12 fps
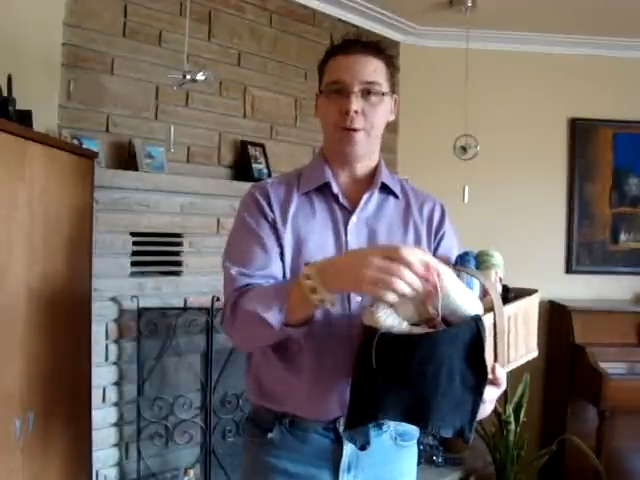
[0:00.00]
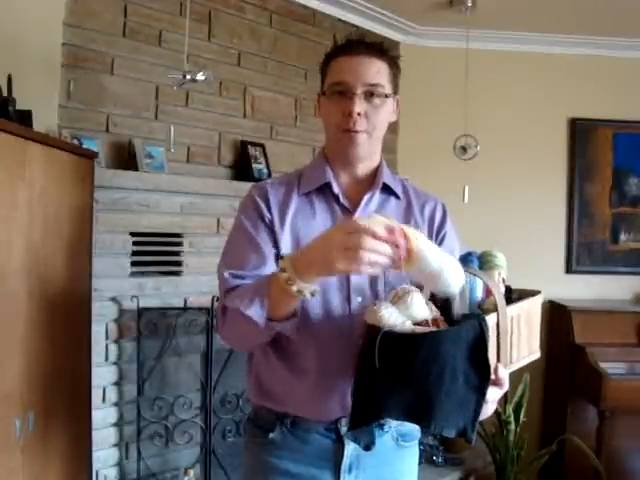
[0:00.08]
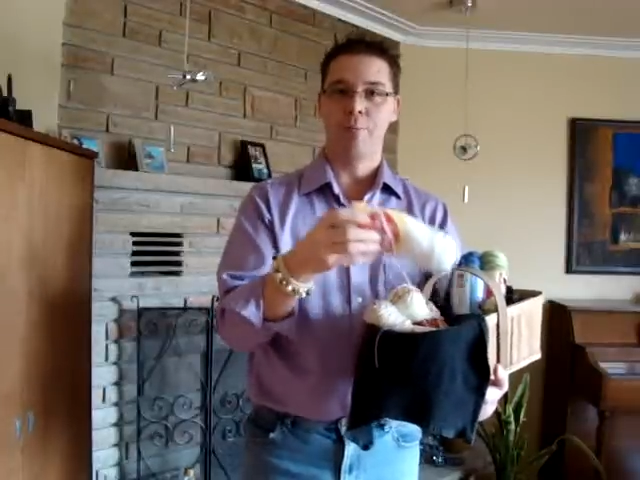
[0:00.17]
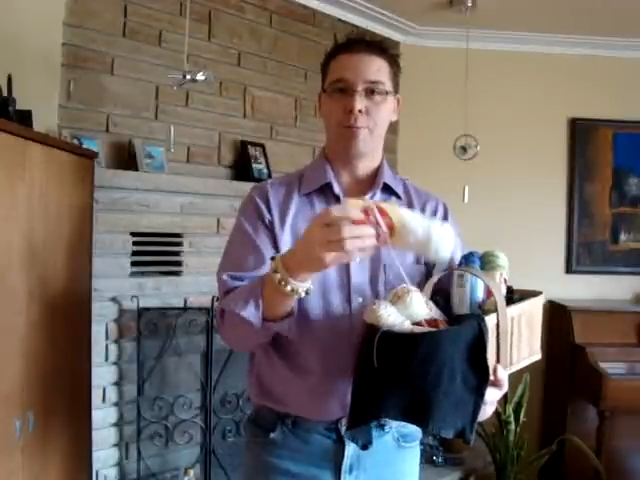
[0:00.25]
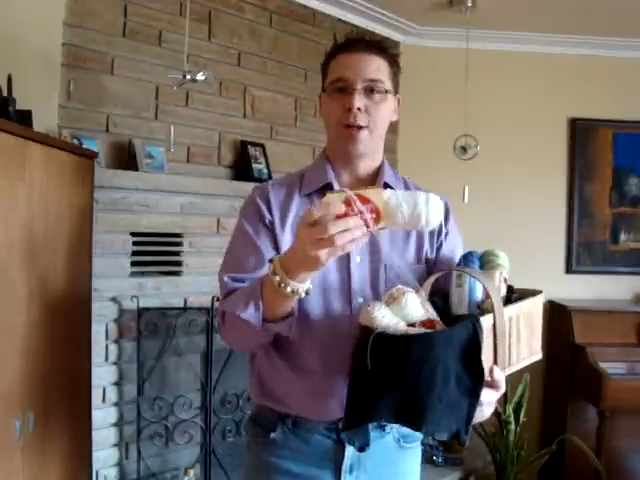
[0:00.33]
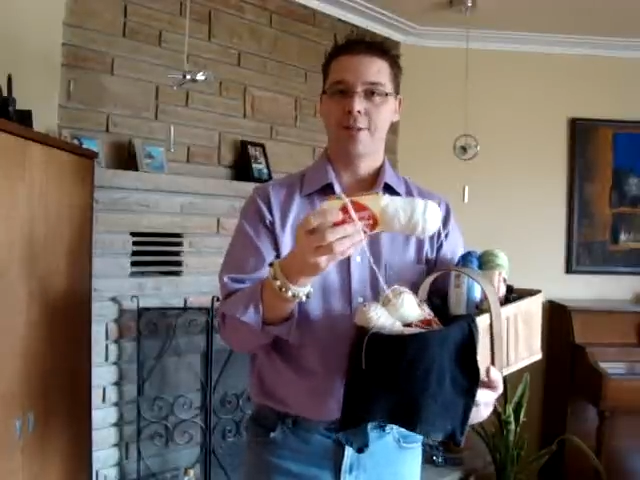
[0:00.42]
you know how
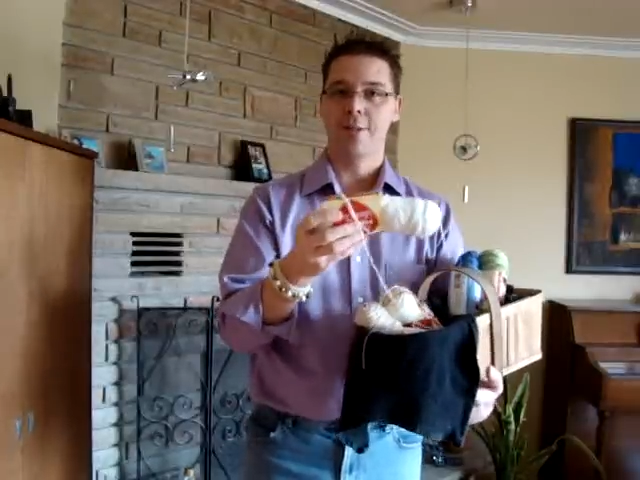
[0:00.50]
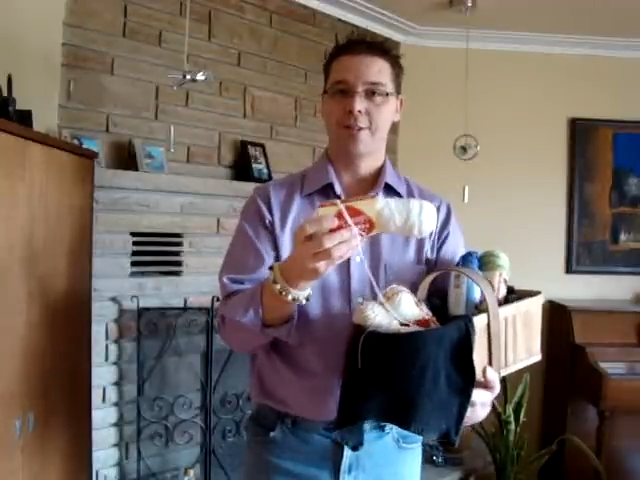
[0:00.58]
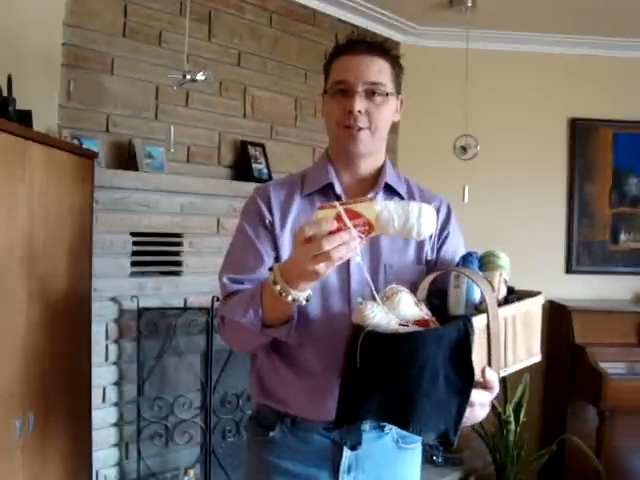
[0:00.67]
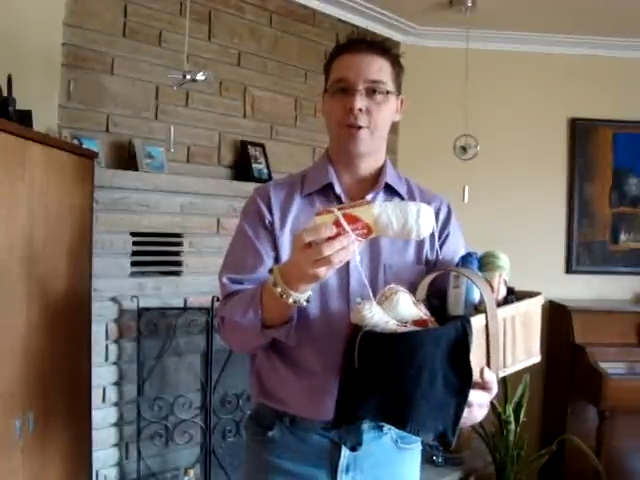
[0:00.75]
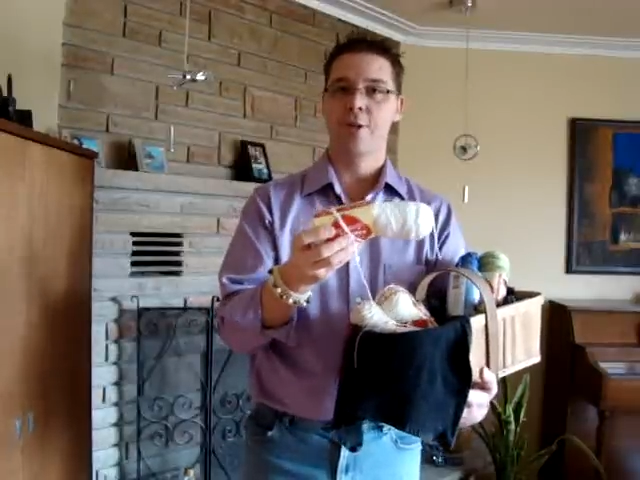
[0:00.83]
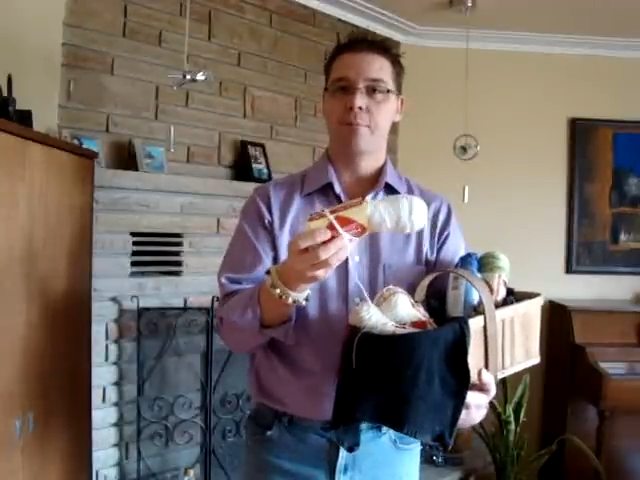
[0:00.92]
many
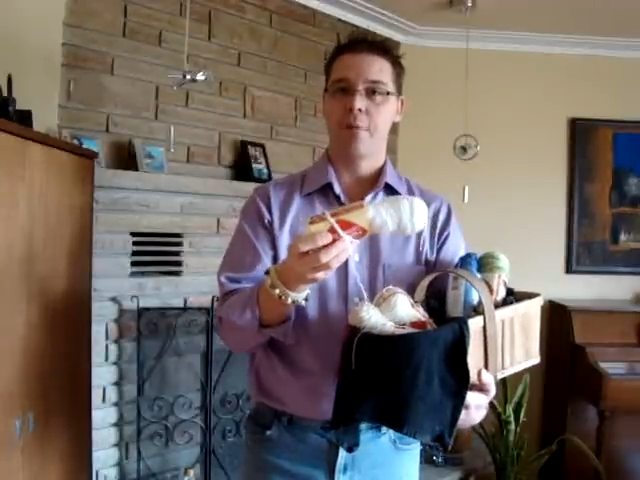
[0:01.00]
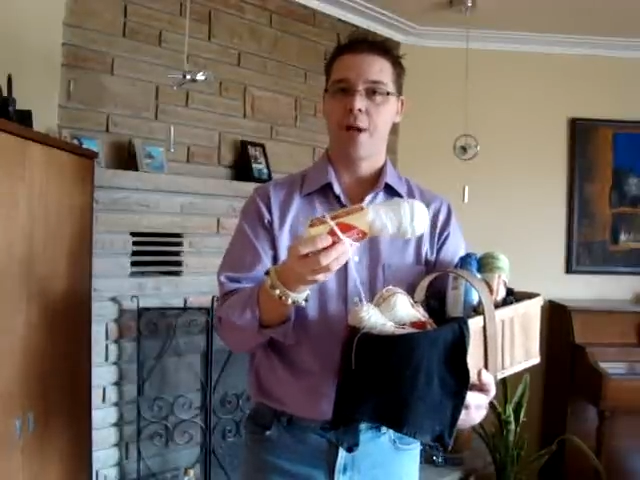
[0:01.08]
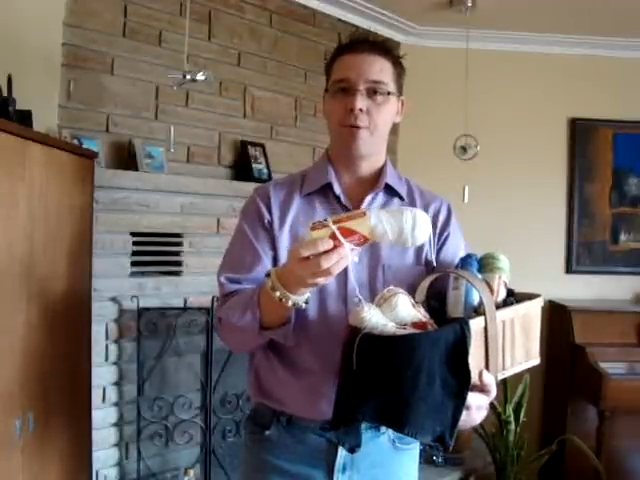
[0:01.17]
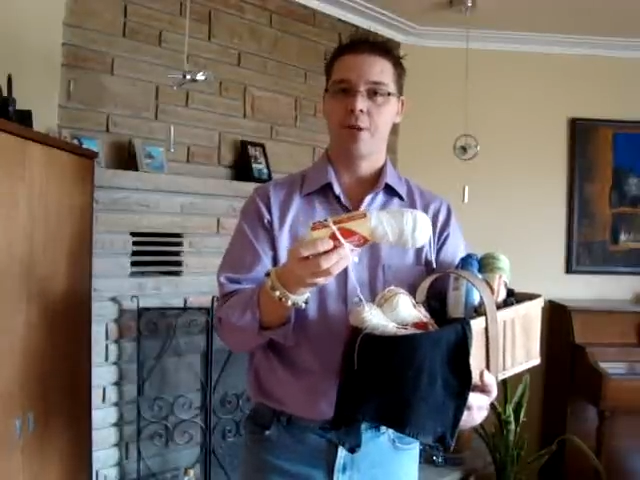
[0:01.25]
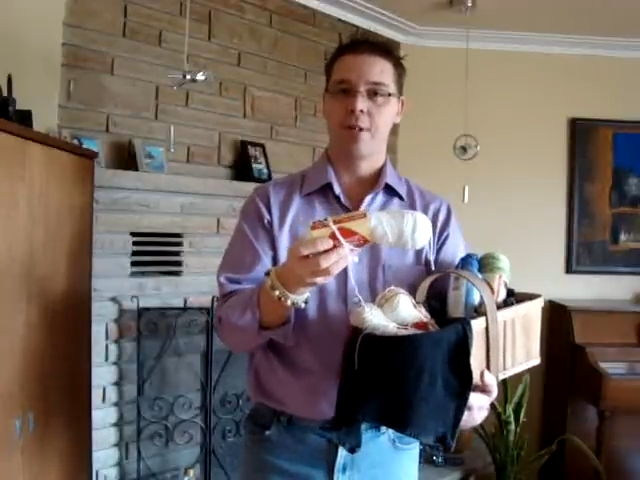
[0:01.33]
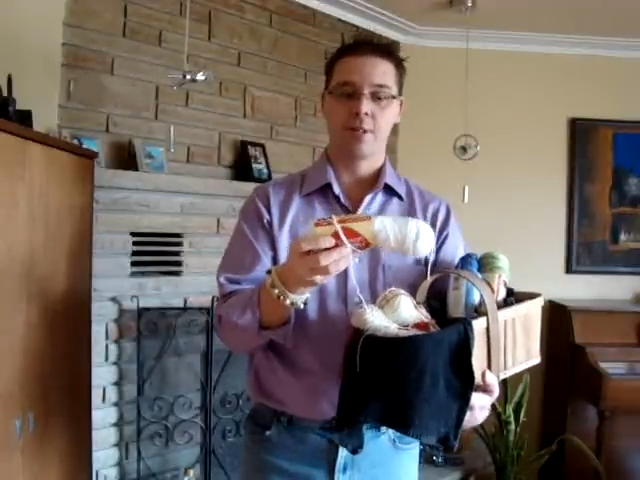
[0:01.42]
bracelets you can
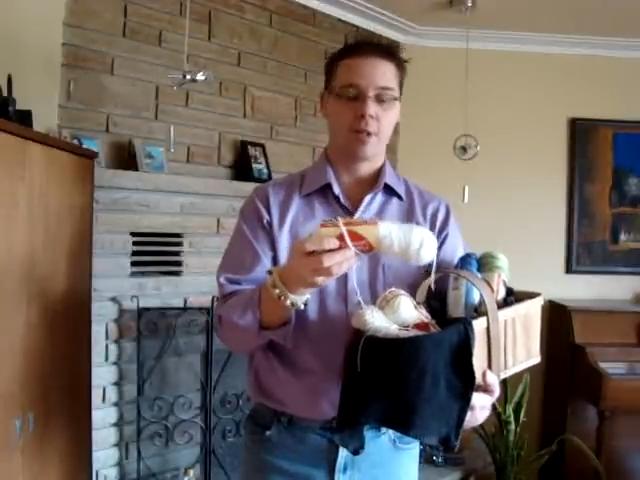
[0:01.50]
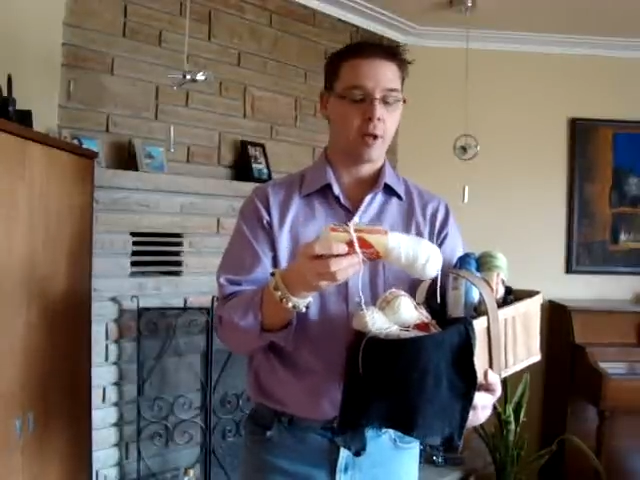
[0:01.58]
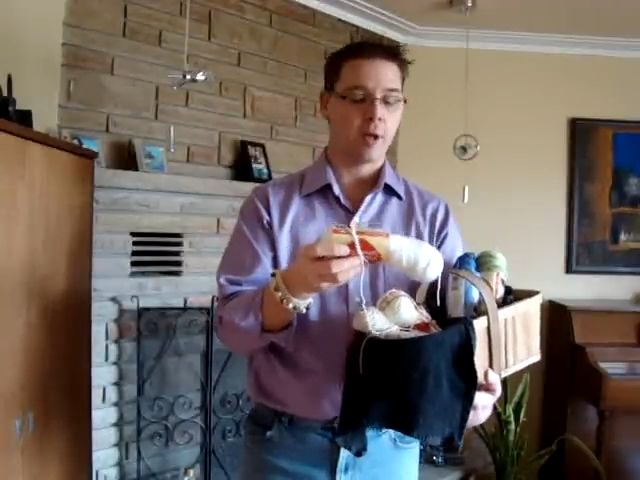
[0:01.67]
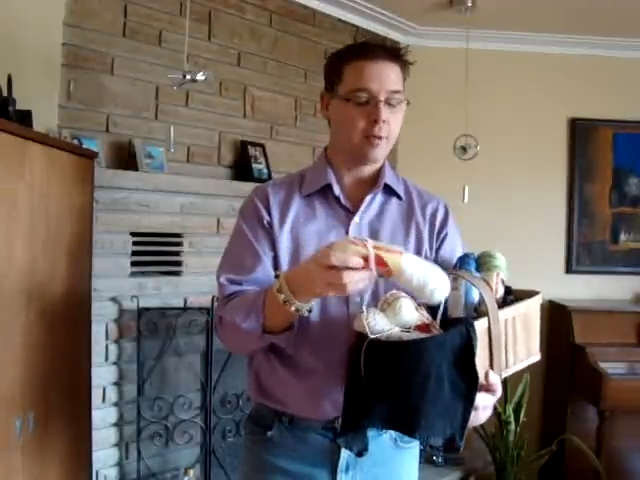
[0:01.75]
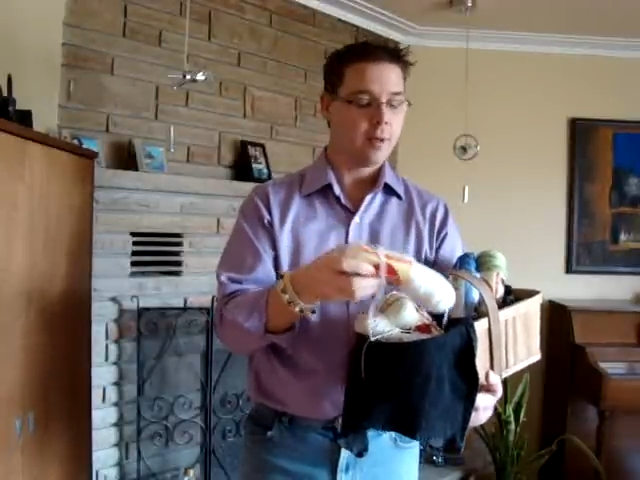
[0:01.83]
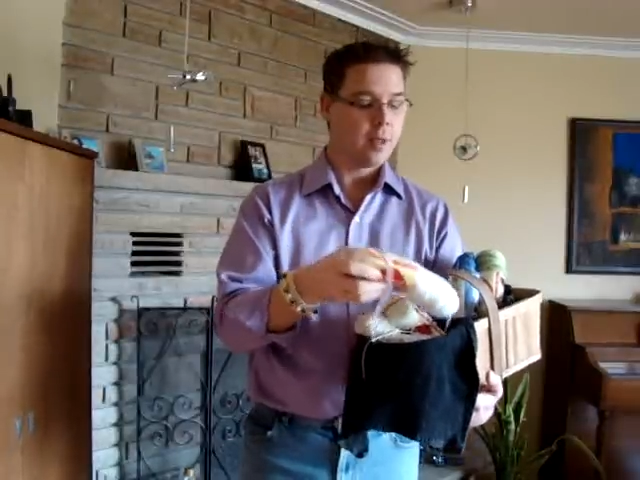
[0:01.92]
make with this
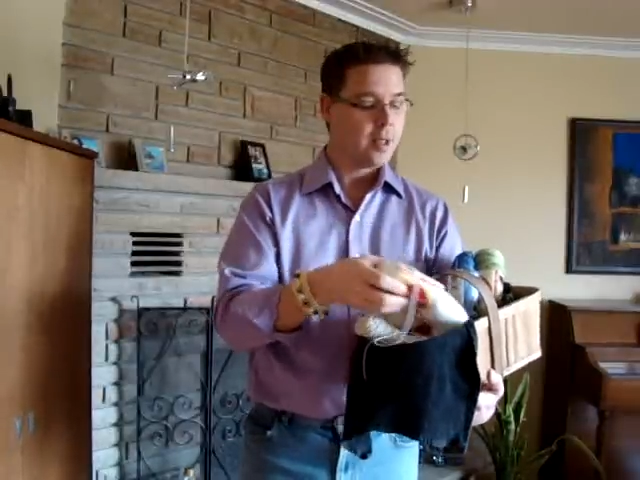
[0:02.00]
yarn?